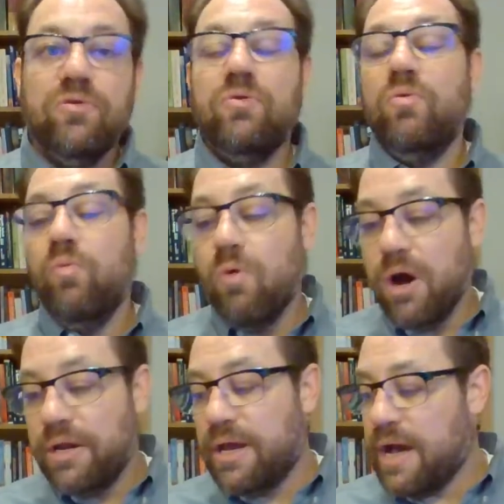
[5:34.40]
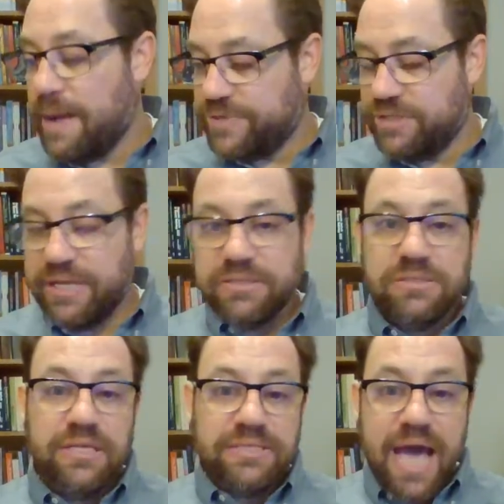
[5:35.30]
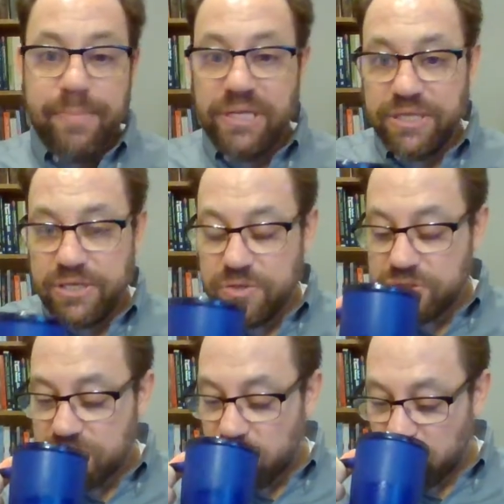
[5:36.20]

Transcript: One option that's commonly used